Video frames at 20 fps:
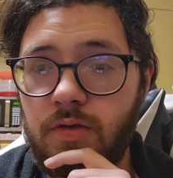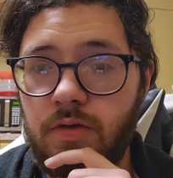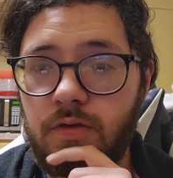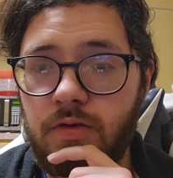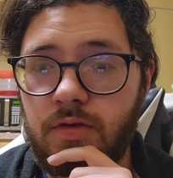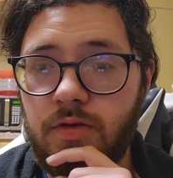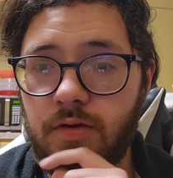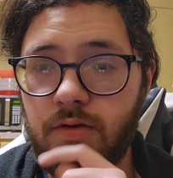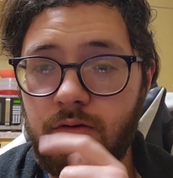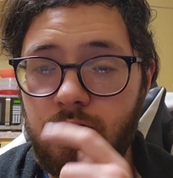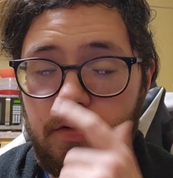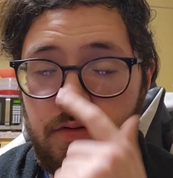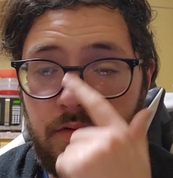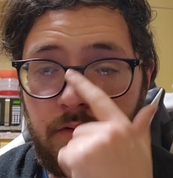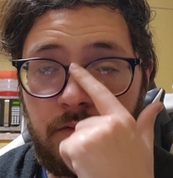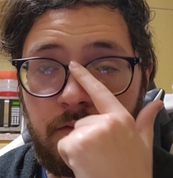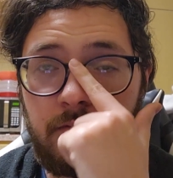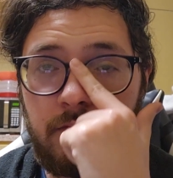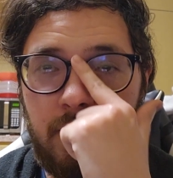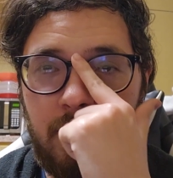
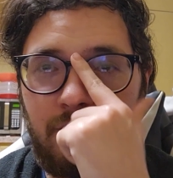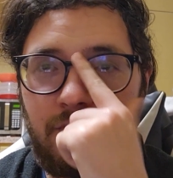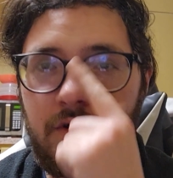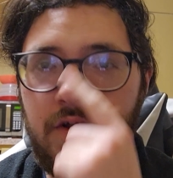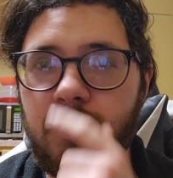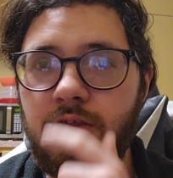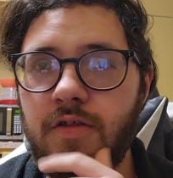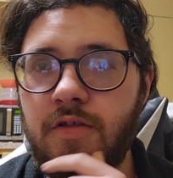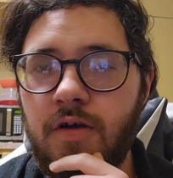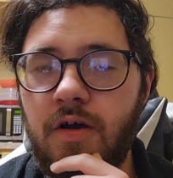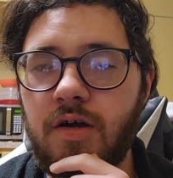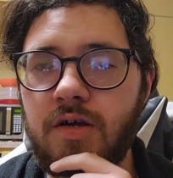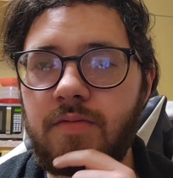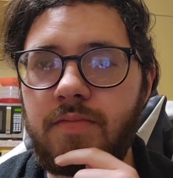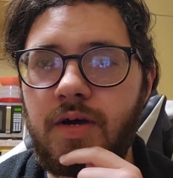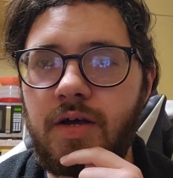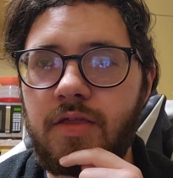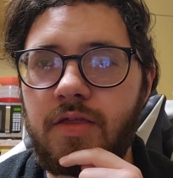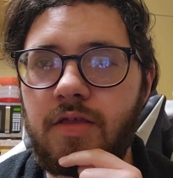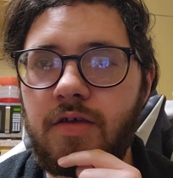So I wanted to talk
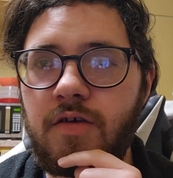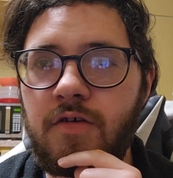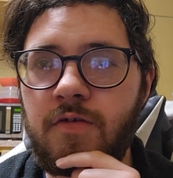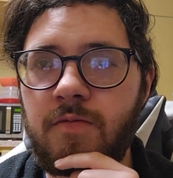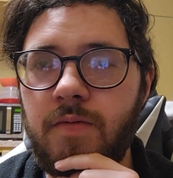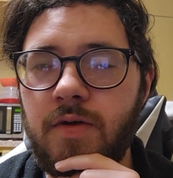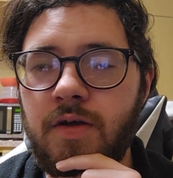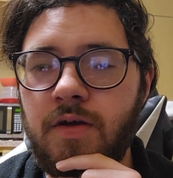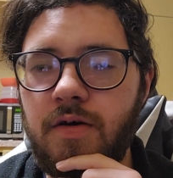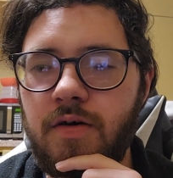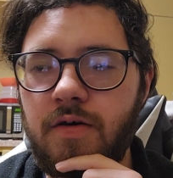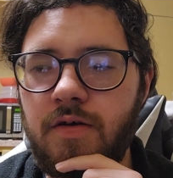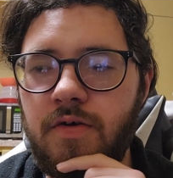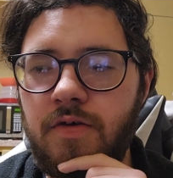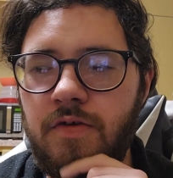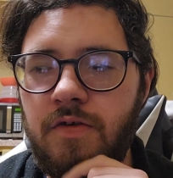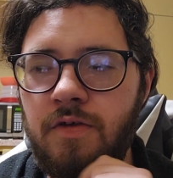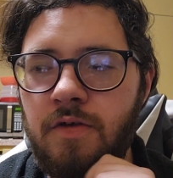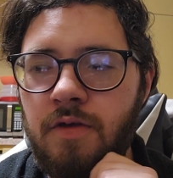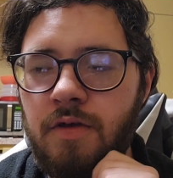about this
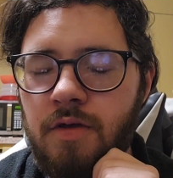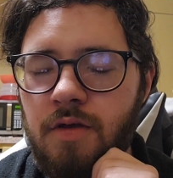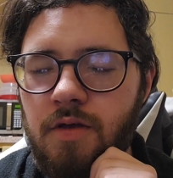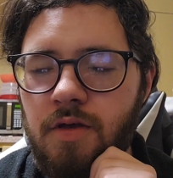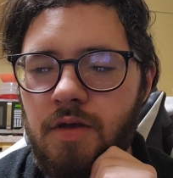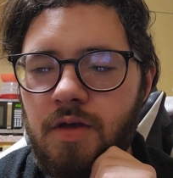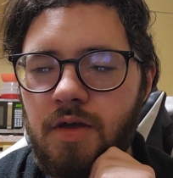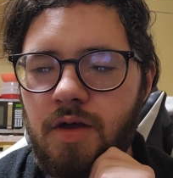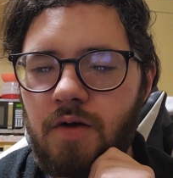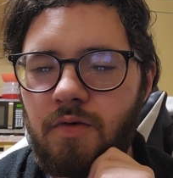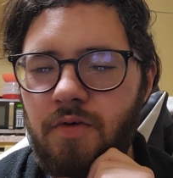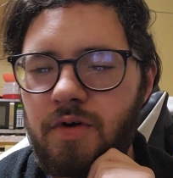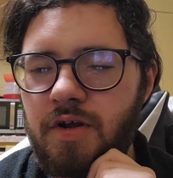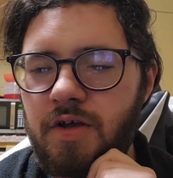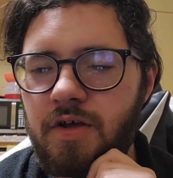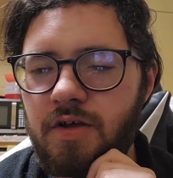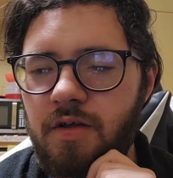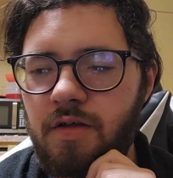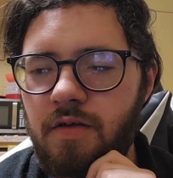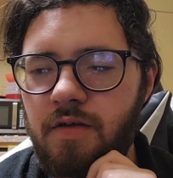because I want
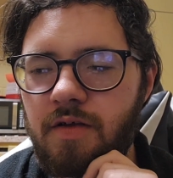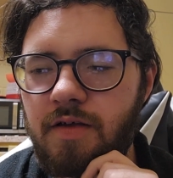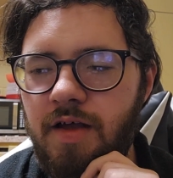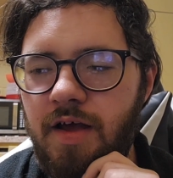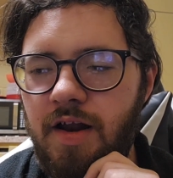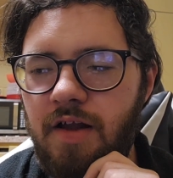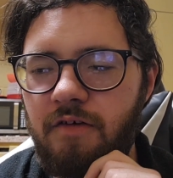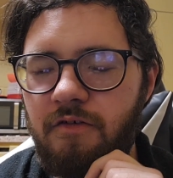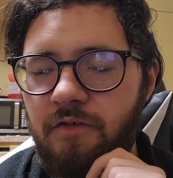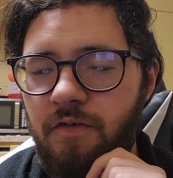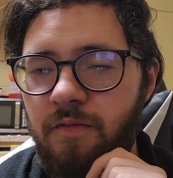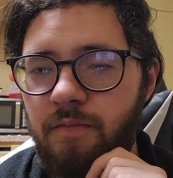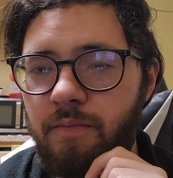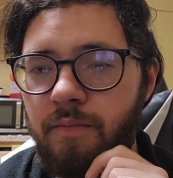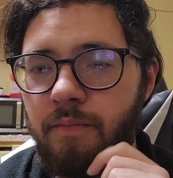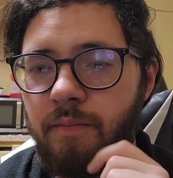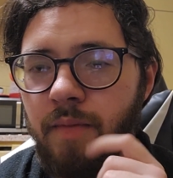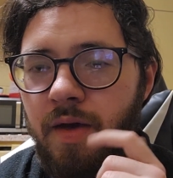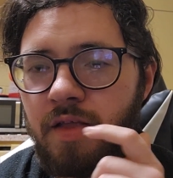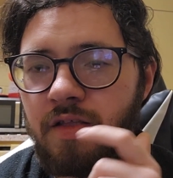to kind of
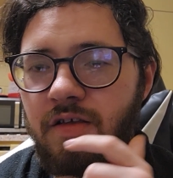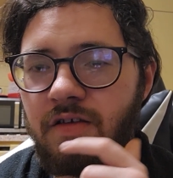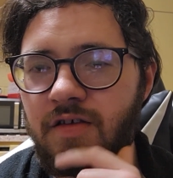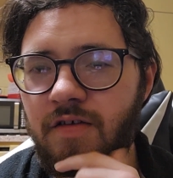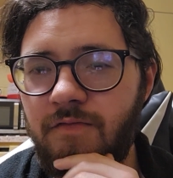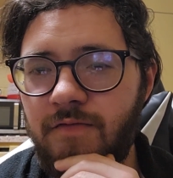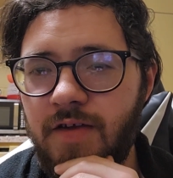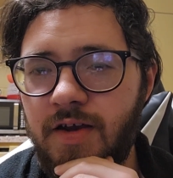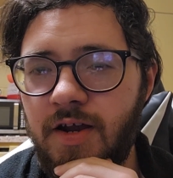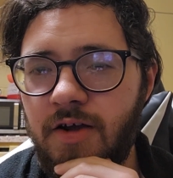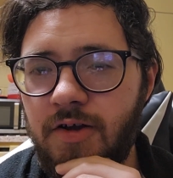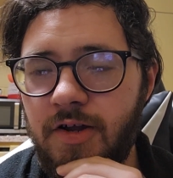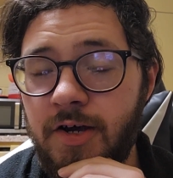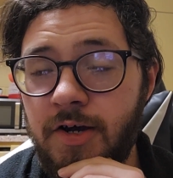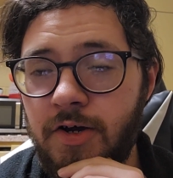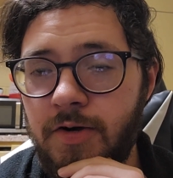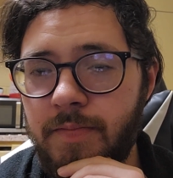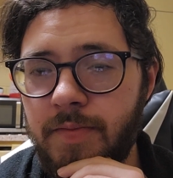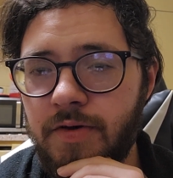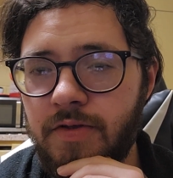make this a video to
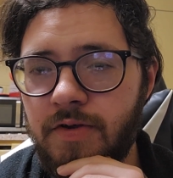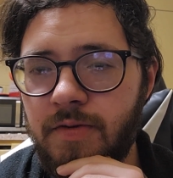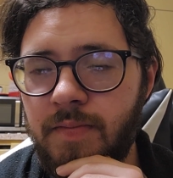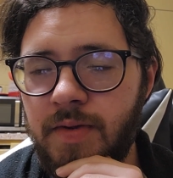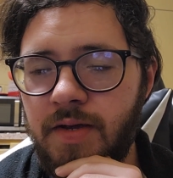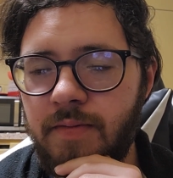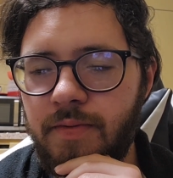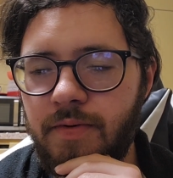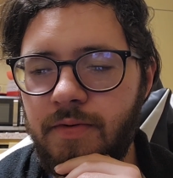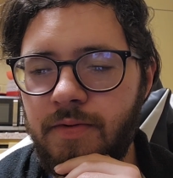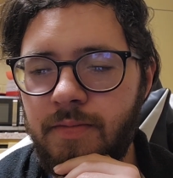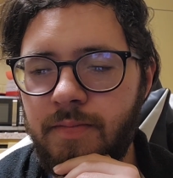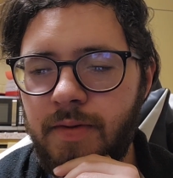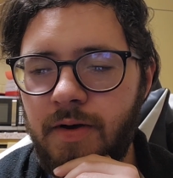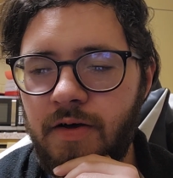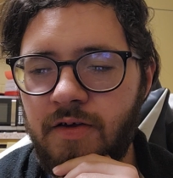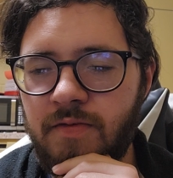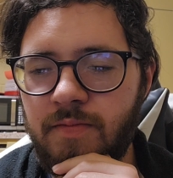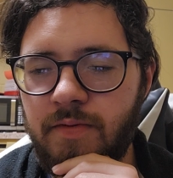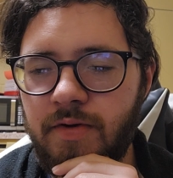help other people
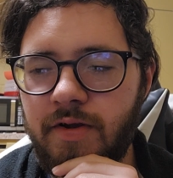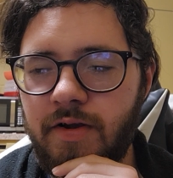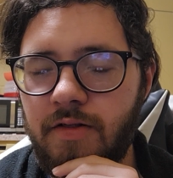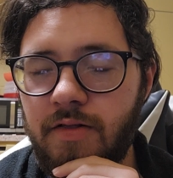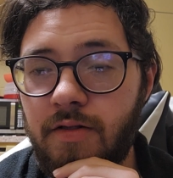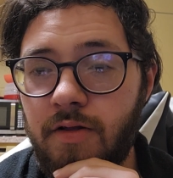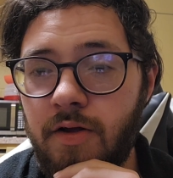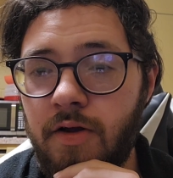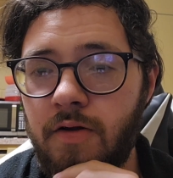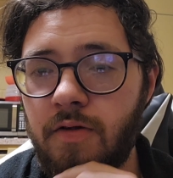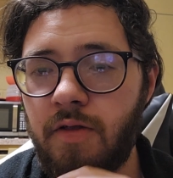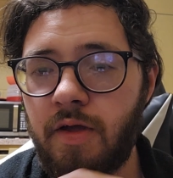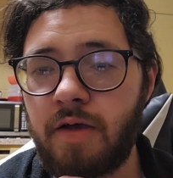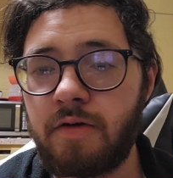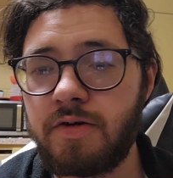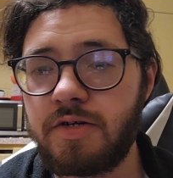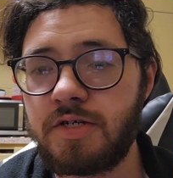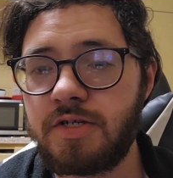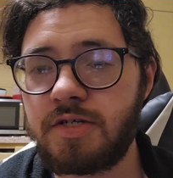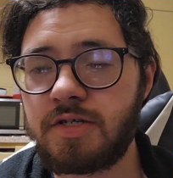possibly to learn
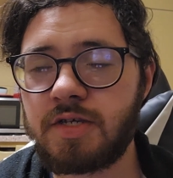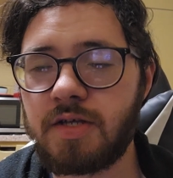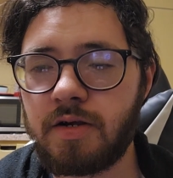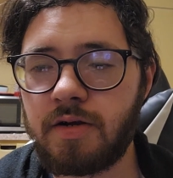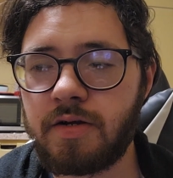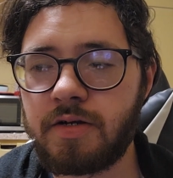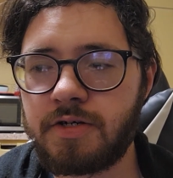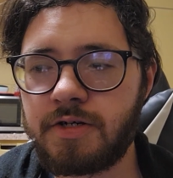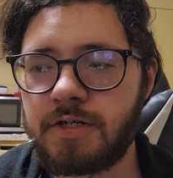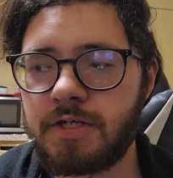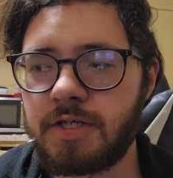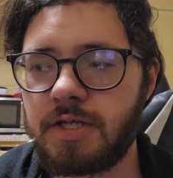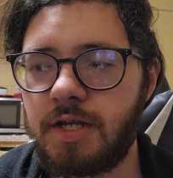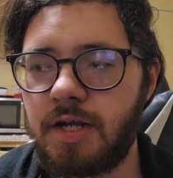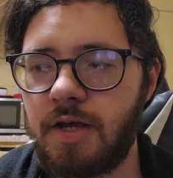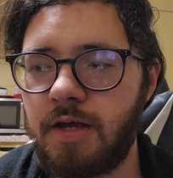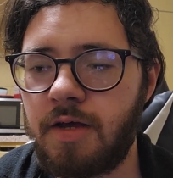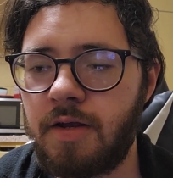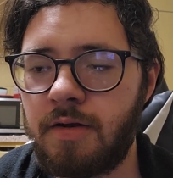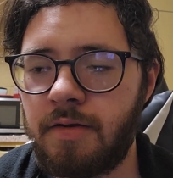languages they're interested
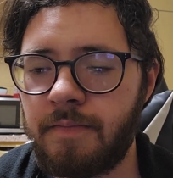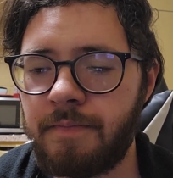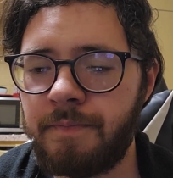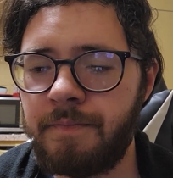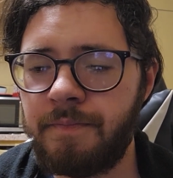in.